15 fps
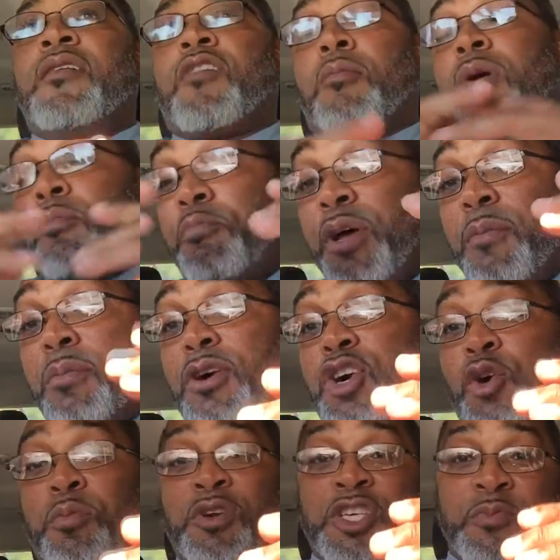From a
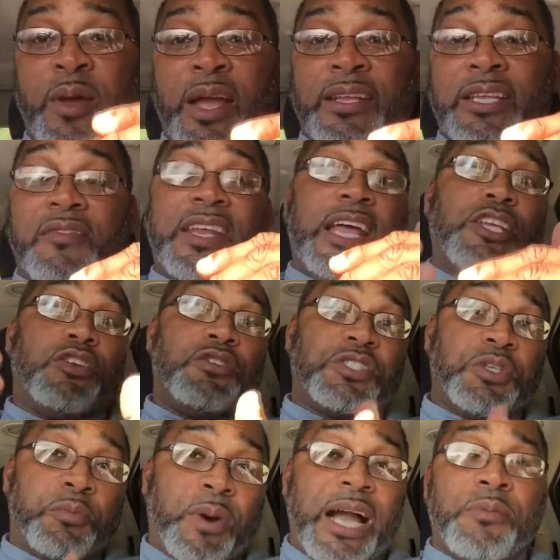biblical perspective, and I use
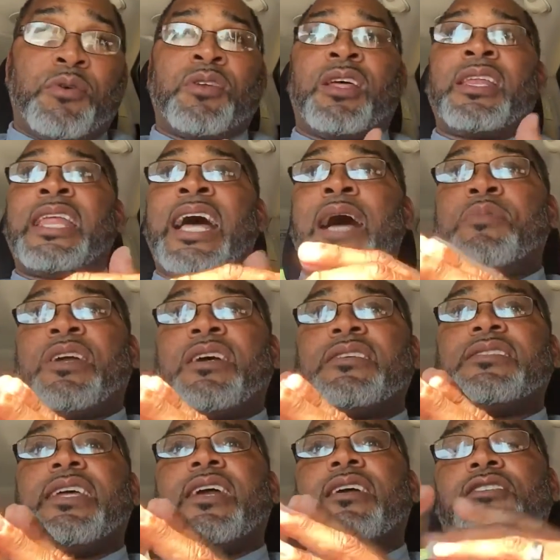the Bible a lot
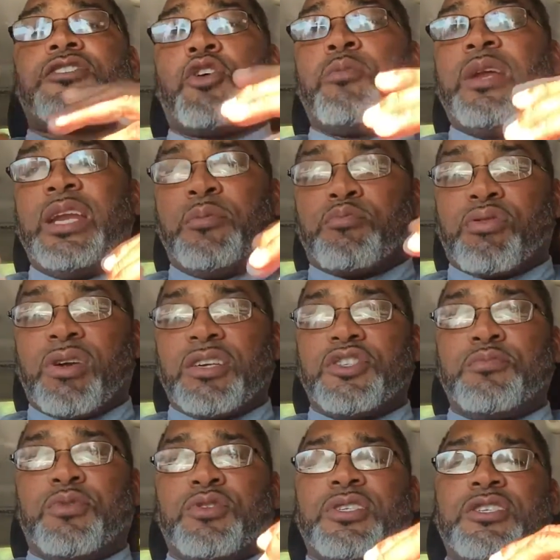because there are so many
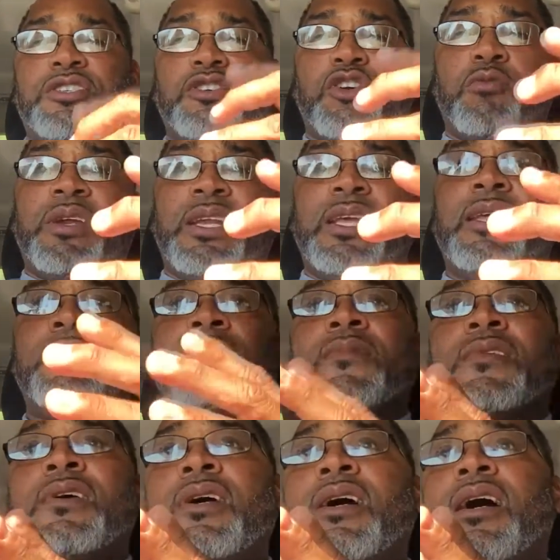principles and so many
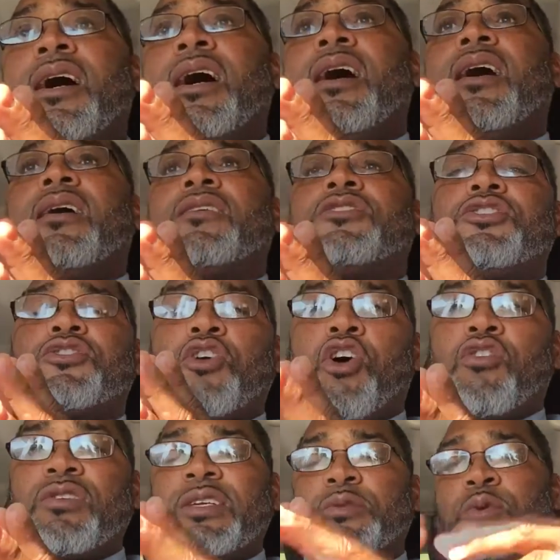
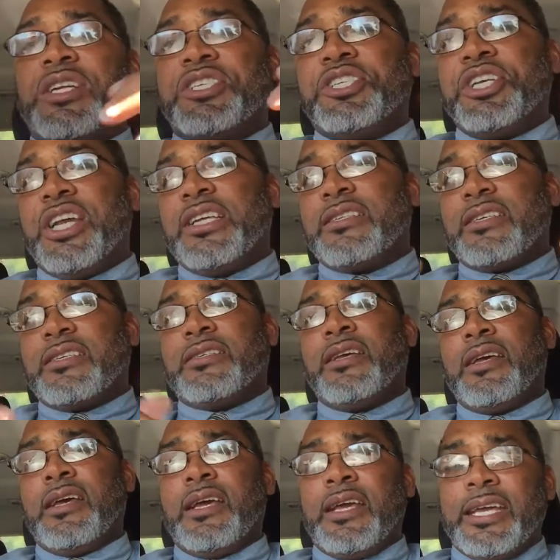stories where Jesus
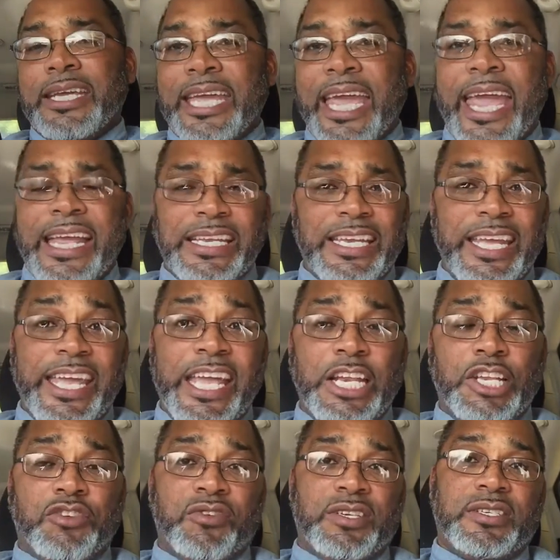gained the
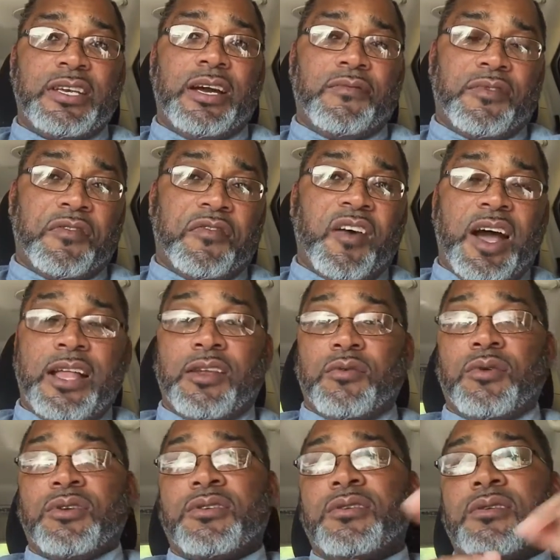interest of the
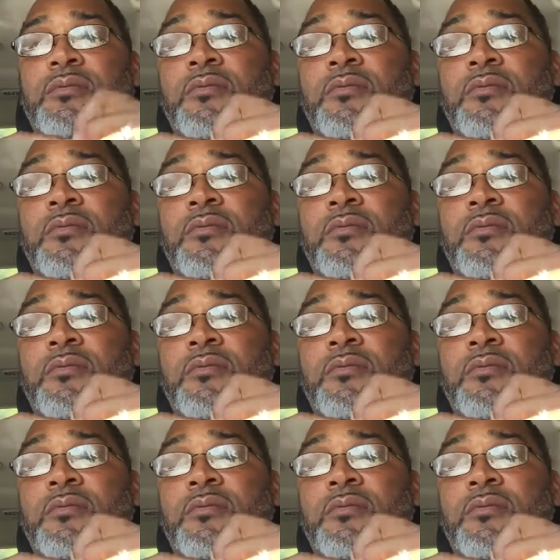followers